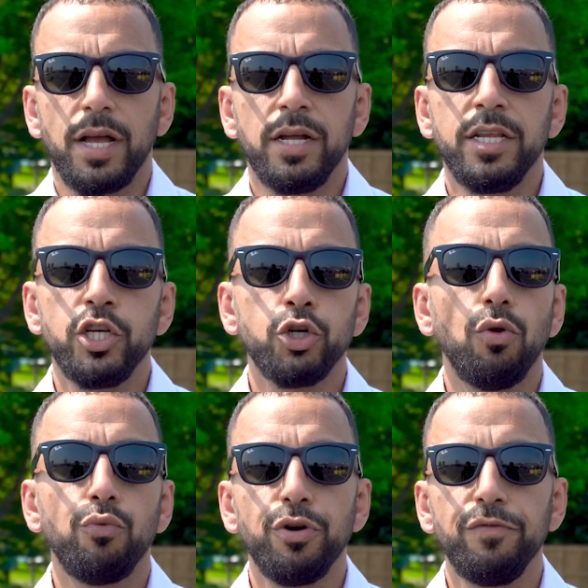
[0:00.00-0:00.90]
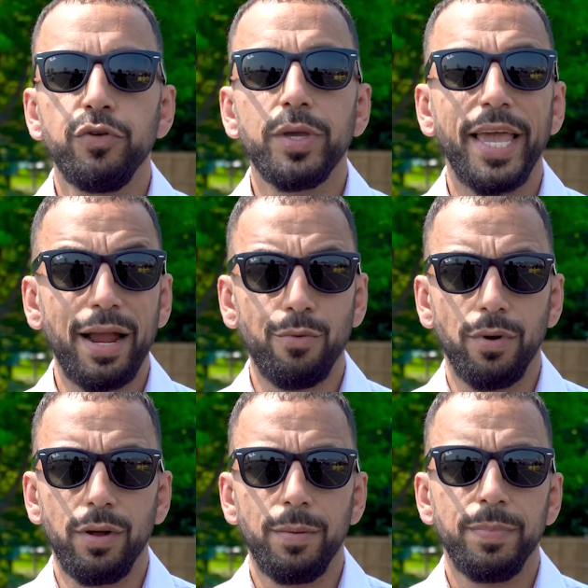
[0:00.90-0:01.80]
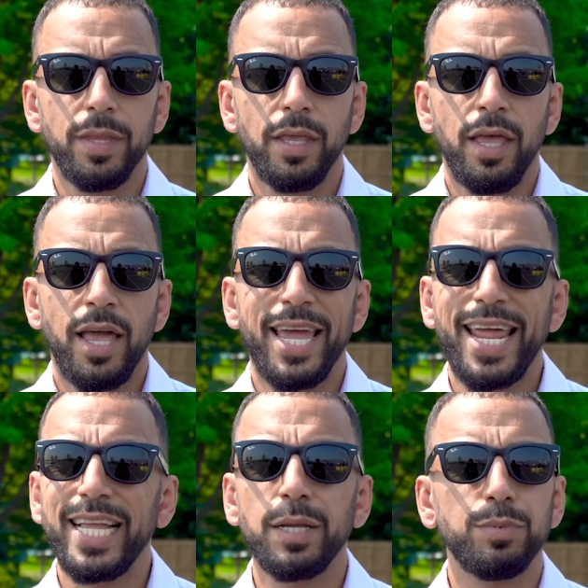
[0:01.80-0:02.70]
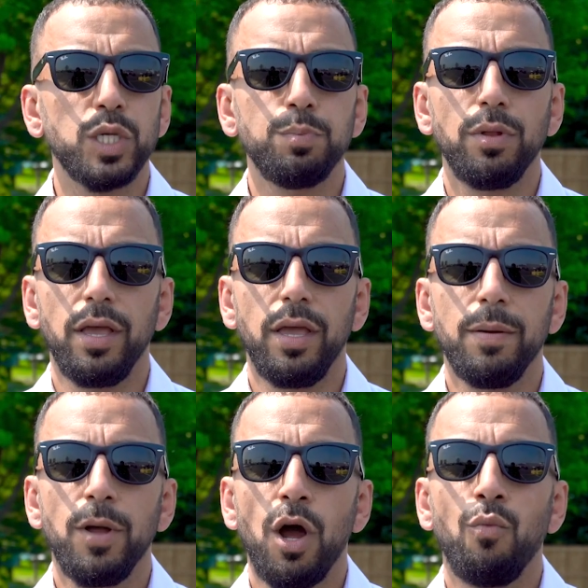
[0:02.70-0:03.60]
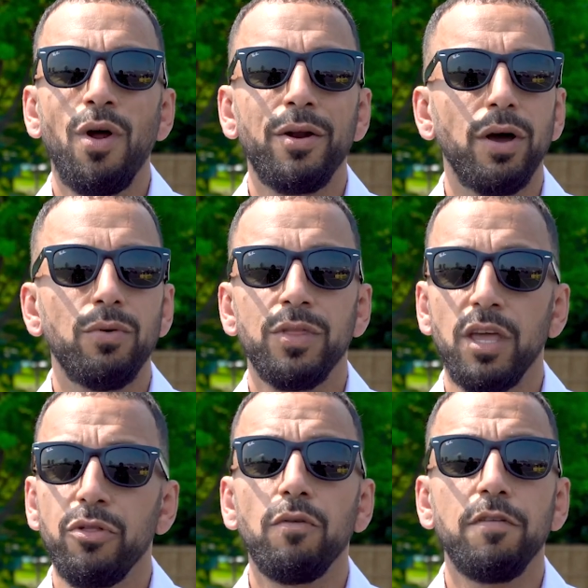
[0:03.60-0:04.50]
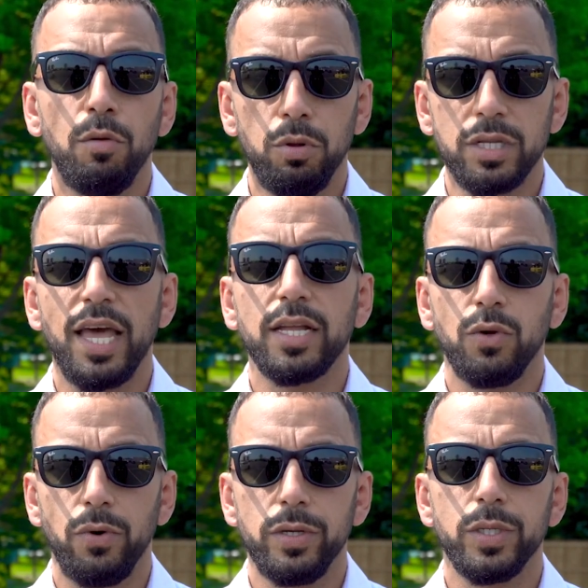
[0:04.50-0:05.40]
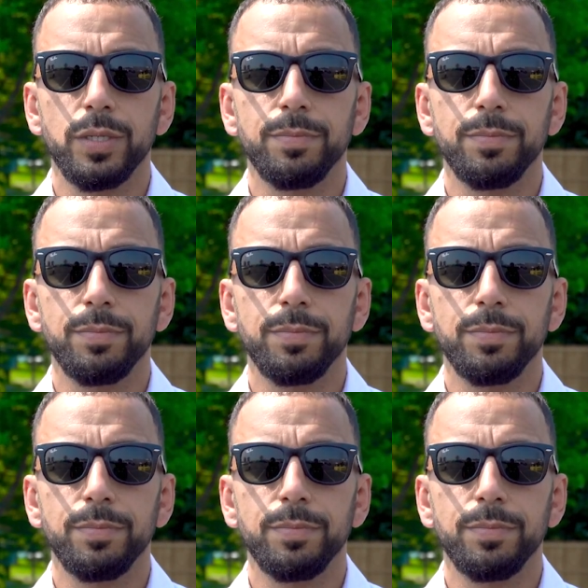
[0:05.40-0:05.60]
a digital rear-view camera, and heads-up display round out the other available tech toys.